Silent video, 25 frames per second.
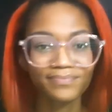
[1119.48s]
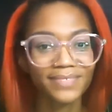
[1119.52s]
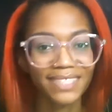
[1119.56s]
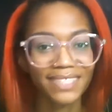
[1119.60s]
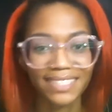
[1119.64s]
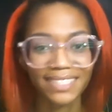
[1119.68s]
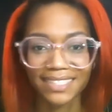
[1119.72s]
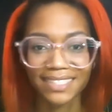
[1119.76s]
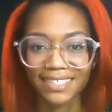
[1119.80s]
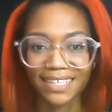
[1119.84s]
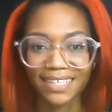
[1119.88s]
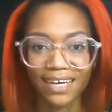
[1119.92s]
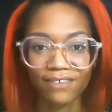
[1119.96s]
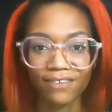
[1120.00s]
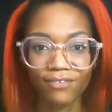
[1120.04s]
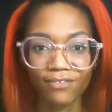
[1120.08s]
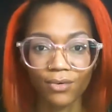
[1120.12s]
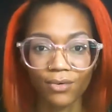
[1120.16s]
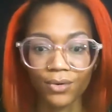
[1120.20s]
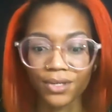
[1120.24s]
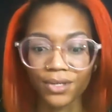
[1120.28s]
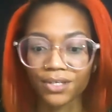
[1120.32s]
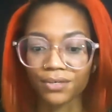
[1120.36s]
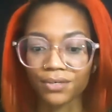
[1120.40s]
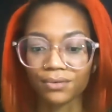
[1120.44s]
it's not
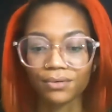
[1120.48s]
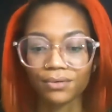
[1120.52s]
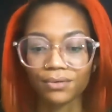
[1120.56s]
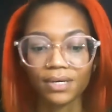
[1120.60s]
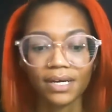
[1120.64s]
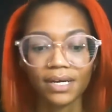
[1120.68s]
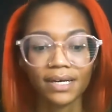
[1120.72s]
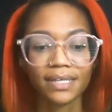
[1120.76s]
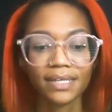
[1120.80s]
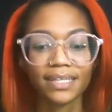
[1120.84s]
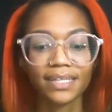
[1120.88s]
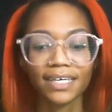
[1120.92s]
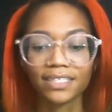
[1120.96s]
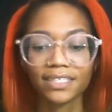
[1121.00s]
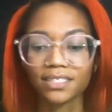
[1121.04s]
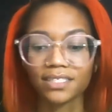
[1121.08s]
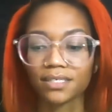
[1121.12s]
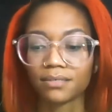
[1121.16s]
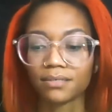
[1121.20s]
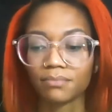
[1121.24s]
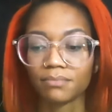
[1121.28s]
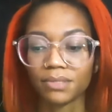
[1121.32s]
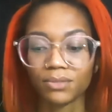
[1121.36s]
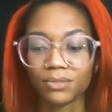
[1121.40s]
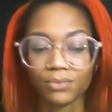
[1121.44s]
for you. That's
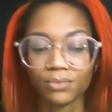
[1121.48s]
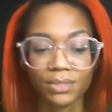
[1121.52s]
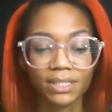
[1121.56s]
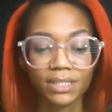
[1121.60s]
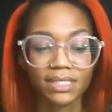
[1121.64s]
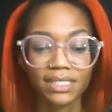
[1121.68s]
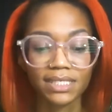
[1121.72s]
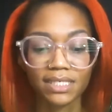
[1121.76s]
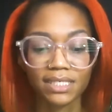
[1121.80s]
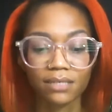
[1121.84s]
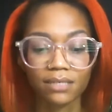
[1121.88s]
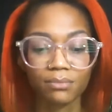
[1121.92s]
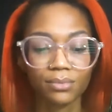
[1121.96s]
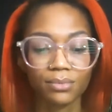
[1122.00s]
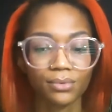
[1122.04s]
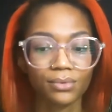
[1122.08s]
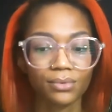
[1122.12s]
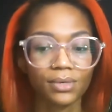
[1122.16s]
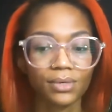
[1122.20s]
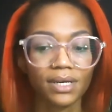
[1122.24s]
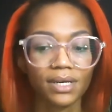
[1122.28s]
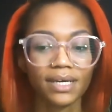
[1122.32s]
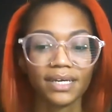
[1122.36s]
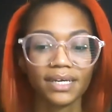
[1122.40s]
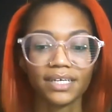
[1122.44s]
going to be really simple.
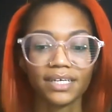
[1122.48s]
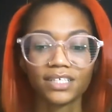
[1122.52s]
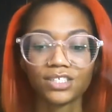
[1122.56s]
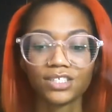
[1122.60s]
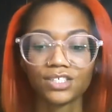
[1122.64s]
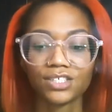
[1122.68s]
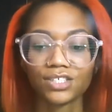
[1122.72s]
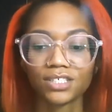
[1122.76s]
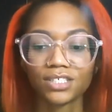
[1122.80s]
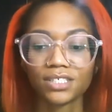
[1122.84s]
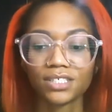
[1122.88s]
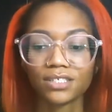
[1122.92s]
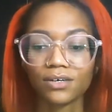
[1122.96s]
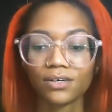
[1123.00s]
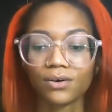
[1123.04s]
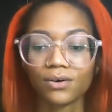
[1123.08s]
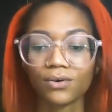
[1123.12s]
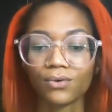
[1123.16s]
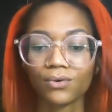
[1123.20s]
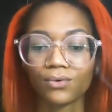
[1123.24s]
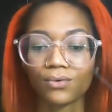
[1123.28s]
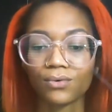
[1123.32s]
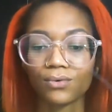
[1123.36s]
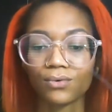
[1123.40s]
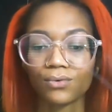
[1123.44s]
It's just the
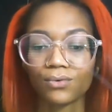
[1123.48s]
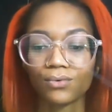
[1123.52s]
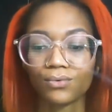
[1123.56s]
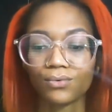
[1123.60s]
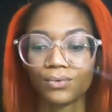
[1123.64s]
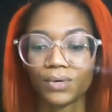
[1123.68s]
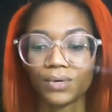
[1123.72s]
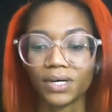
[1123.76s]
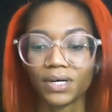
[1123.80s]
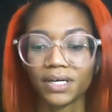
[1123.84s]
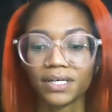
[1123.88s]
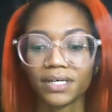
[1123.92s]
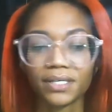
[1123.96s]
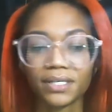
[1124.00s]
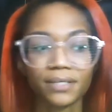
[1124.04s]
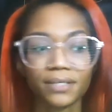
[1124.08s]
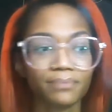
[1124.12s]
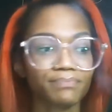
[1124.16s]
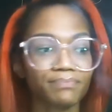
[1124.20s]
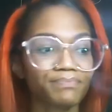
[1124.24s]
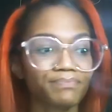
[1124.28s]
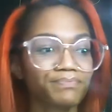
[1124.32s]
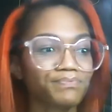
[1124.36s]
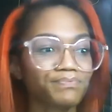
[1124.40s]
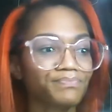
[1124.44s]
whole
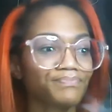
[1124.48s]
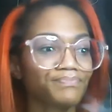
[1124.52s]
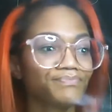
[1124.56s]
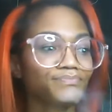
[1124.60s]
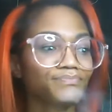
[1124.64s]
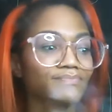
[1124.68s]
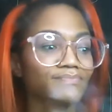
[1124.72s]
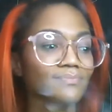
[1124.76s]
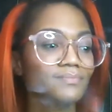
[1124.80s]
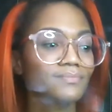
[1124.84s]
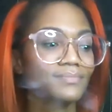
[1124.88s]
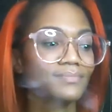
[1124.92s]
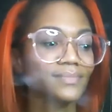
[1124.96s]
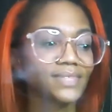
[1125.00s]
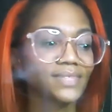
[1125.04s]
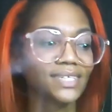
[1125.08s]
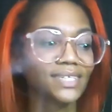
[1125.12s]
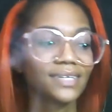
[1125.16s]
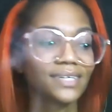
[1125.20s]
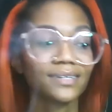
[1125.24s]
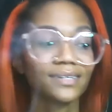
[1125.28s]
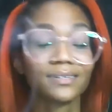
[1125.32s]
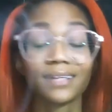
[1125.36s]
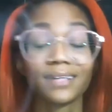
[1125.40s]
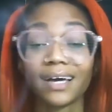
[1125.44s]
um,
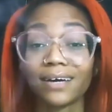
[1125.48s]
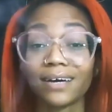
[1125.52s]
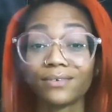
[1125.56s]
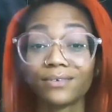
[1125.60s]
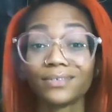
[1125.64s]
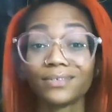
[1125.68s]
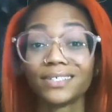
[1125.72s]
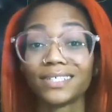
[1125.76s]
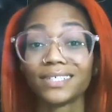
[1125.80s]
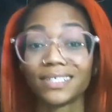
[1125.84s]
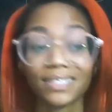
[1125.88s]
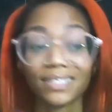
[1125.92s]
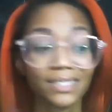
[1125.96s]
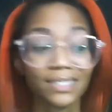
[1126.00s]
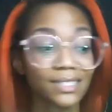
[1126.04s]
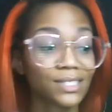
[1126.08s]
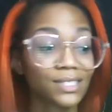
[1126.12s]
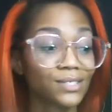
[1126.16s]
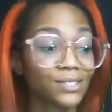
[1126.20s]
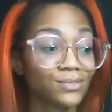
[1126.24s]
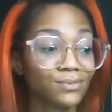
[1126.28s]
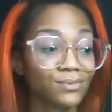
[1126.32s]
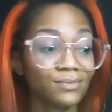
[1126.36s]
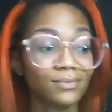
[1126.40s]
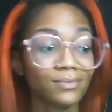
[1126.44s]
allowing it
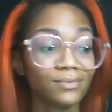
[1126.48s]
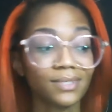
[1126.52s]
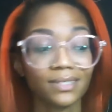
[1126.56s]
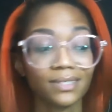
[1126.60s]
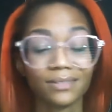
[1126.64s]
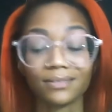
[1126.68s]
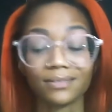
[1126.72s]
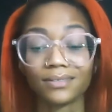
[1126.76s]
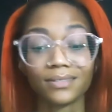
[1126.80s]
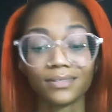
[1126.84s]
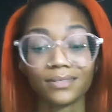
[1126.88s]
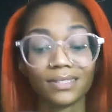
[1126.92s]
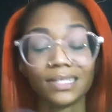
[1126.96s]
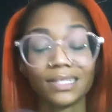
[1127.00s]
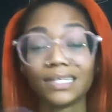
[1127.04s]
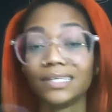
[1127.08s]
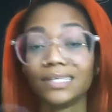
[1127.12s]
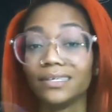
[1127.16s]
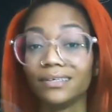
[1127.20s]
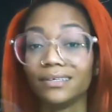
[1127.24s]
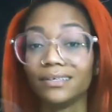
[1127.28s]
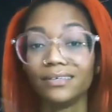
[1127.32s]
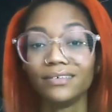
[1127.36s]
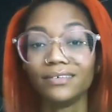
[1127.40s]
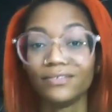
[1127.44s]
to
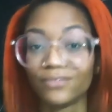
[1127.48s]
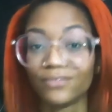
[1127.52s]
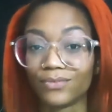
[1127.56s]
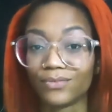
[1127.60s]
leave